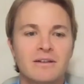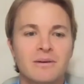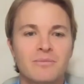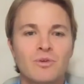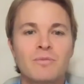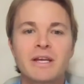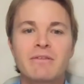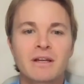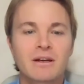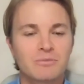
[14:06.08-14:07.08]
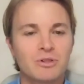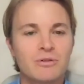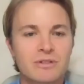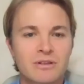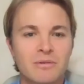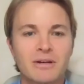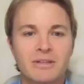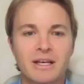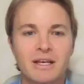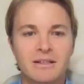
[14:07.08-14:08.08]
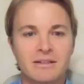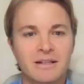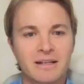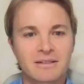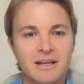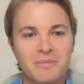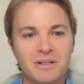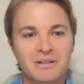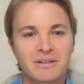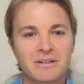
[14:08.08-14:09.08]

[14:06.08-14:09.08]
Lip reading: And we'll be giving out news about that in the next coming.